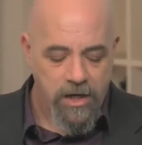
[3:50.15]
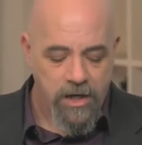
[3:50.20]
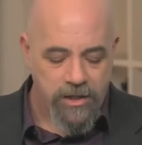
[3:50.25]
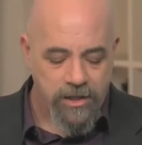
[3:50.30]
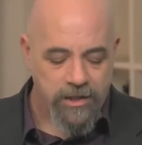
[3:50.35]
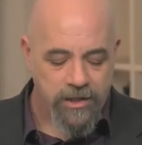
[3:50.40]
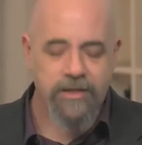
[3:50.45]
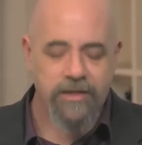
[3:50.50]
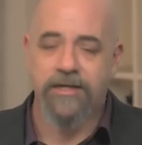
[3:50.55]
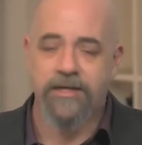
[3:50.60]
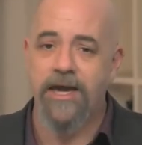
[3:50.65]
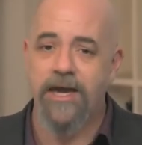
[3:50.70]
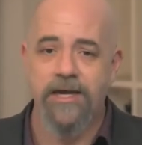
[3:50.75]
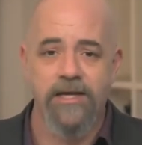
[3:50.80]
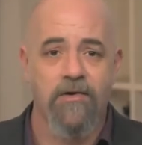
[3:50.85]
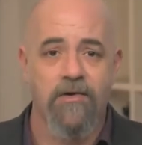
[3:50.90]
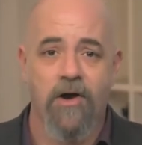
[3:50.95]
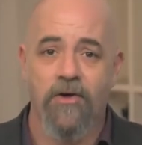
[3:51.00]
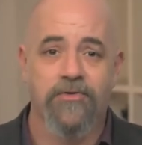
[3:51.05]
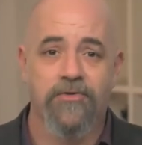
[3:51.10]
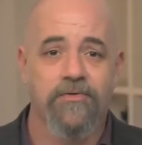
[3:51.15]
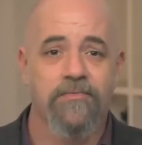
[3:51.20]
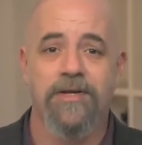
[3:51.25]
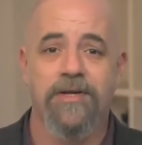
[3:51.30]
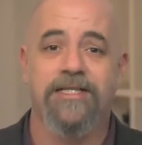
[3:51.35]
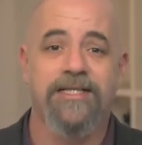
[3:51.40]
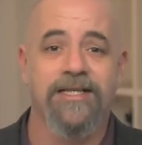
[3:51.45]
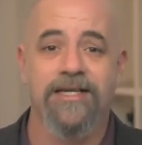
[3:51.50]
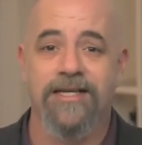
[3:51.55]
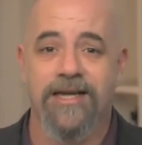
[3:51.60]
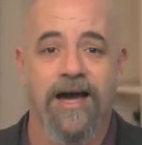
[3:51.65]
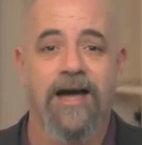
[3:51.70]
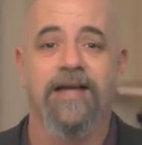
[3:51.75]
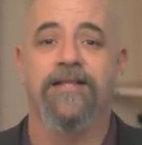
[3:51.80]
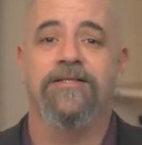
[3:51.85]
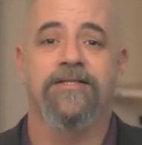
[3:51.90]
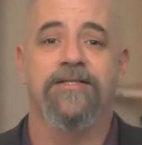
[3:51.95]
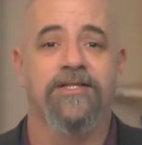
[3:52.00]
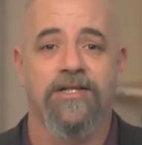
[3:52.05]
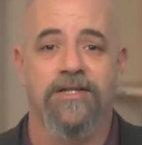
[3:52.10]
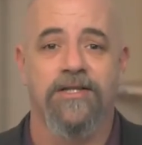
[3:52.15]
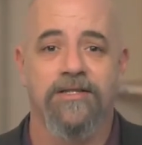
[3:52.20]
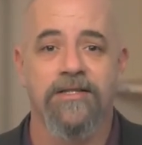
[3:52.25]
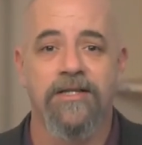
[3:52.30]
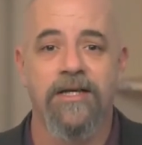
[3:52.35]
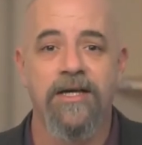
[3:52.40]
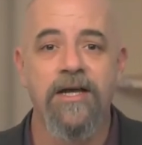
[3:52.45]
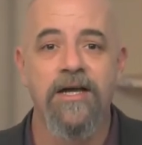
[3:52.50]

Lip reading: you can get your arthritic hands on